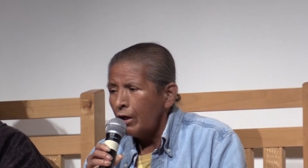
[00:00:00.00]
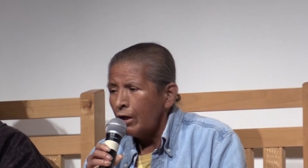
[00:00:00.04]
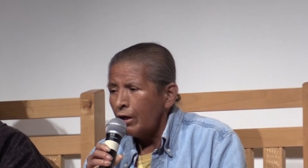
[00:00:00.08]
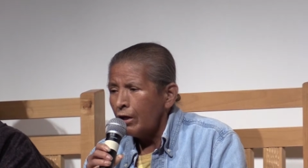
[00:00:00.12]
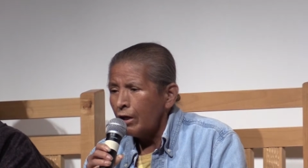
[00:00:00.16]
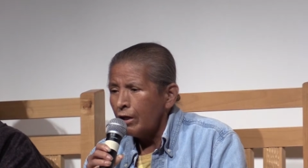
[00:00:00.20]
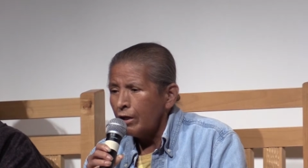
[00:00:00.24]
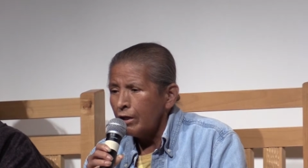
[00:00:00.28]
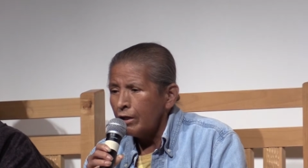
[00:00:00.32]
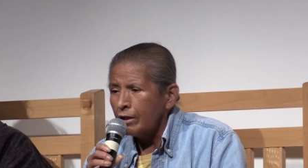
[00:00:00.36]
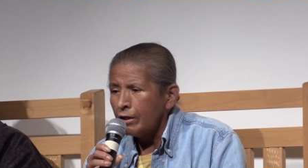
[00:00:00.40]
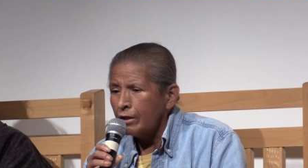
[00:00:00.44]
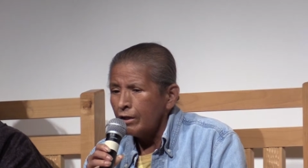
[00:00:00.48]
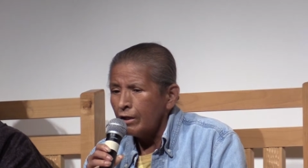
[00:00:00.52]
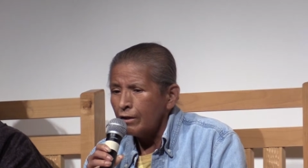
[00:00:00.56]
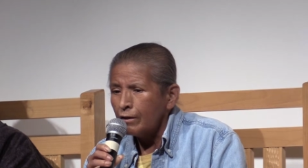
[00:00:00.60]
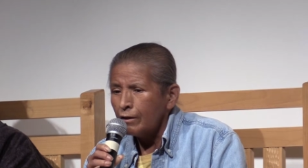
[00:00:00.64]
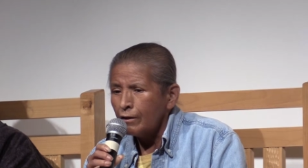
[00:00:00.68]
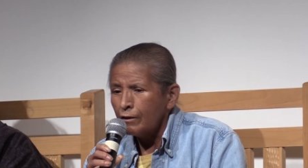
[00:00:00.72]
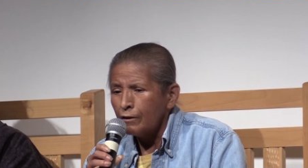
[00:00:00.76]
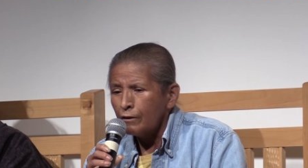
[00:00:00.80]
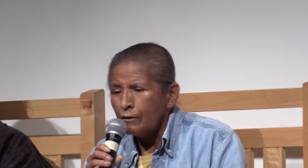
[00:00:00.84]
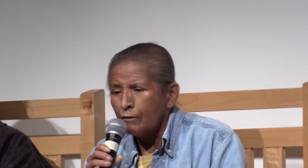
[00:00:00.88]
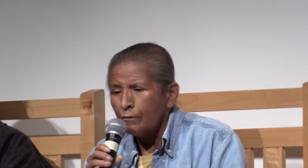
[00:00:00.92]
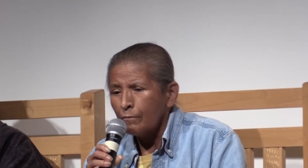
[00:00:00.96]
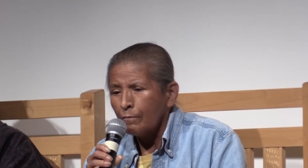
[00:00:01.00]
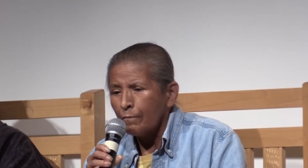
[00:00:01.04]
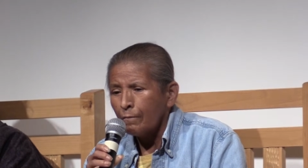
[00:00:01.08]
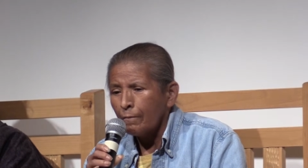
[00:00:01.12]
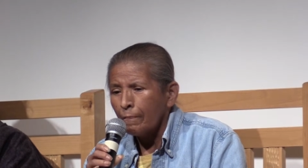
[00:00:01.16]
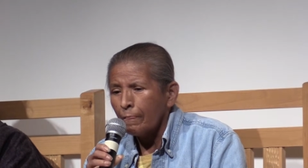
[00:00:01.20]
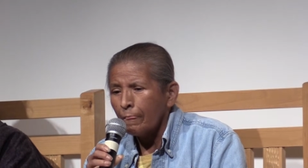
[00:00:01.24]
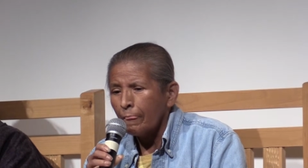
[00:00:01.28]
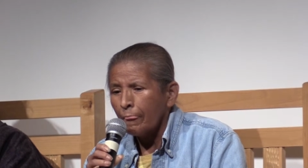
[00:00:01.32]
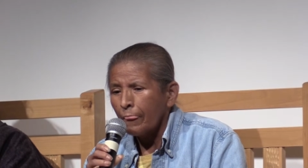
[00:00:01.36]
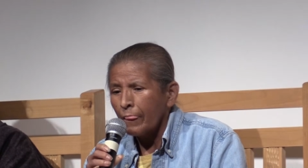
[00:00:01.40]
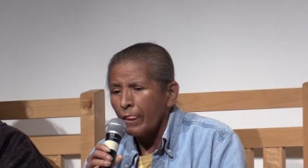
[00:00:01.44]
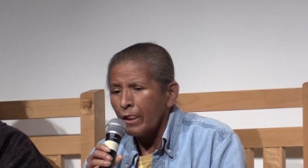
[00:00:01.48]
And
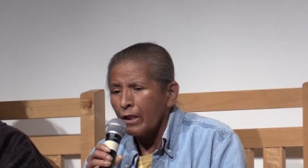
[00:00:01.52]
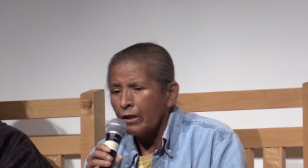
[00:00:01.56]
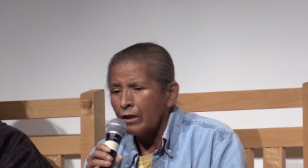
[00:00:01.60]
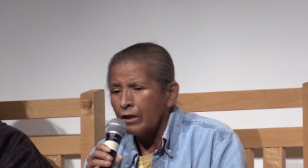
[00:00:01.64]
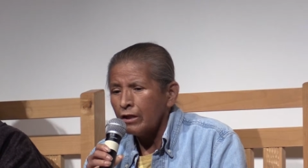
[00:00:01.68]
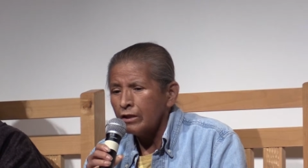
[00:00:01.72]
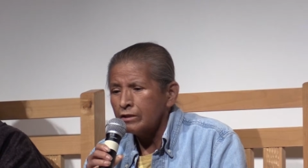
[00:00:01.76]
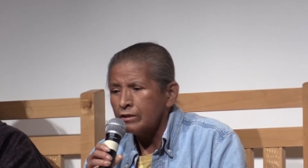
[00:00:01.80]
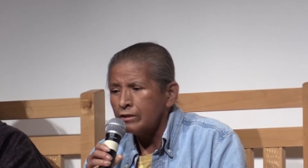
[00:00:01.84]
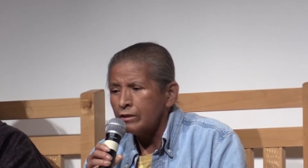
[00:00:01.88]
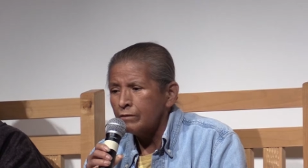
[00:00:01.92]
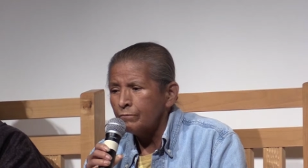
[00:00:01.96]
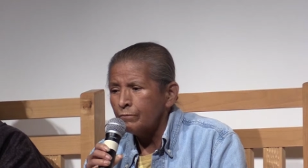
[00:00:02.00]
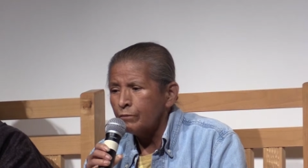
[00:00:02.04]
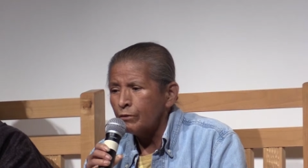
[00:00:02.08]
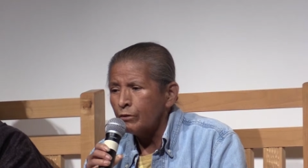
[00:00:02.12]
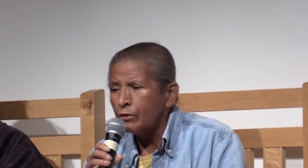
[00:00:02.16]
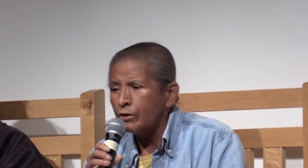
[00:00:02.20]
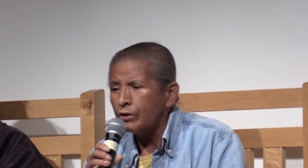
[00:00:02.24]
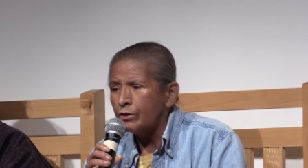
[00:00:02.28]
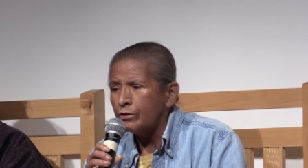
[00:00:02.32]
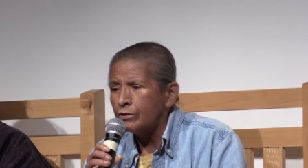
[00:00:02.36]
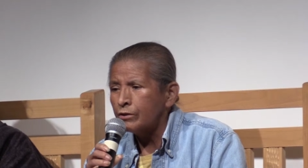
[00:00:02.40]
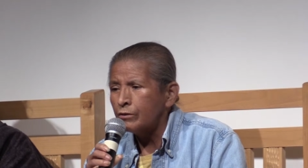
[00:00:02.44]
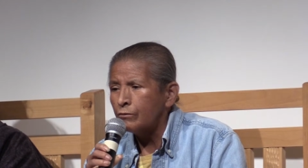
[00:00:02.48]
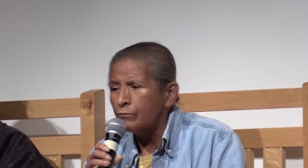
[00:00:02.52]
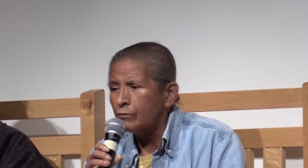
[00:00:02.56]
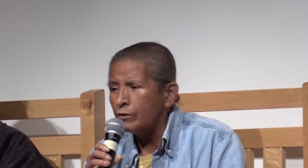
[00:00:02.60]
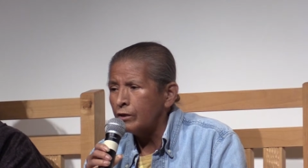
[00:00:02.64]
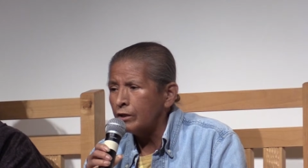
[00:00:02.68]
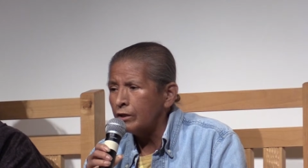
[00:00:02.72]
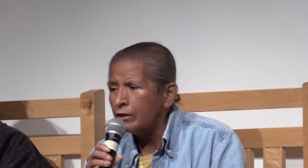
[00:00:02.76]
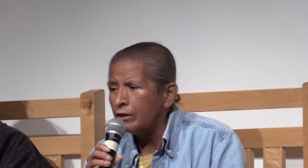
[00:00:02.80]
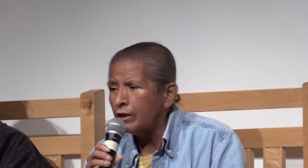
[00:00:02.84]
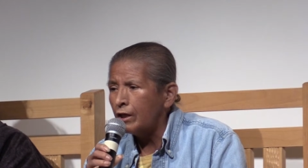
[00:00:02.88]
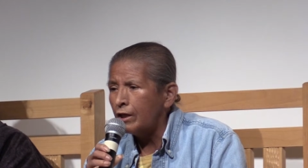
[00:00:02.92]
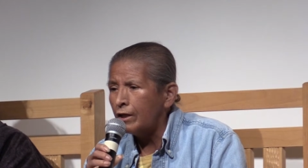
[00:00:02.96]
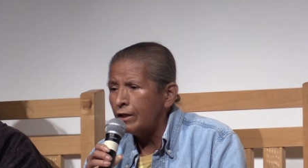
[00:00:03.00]
um, it's important to
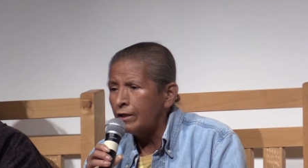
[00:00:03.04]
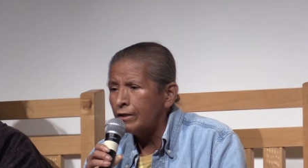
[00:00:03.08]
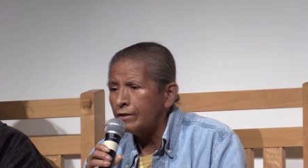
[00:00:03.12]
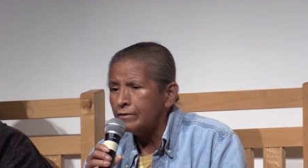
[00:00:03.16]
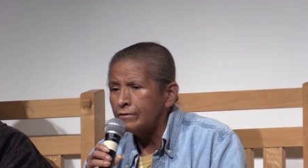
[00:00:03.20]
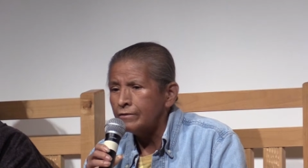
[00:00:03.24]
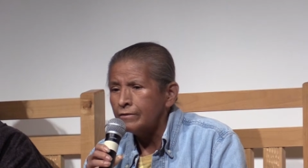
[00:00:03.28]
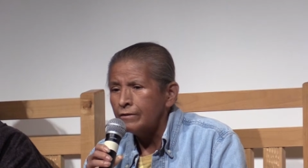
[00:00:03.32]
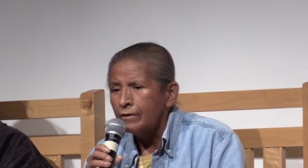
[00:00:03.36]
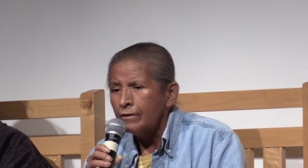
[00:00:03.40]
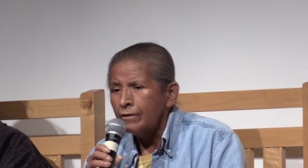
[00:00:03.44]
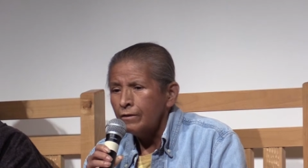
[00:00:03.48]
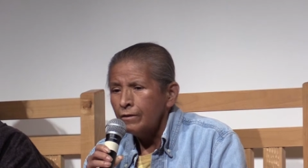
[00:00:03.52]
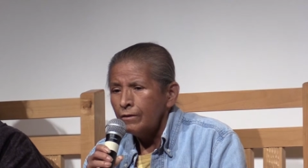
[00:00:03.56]
realize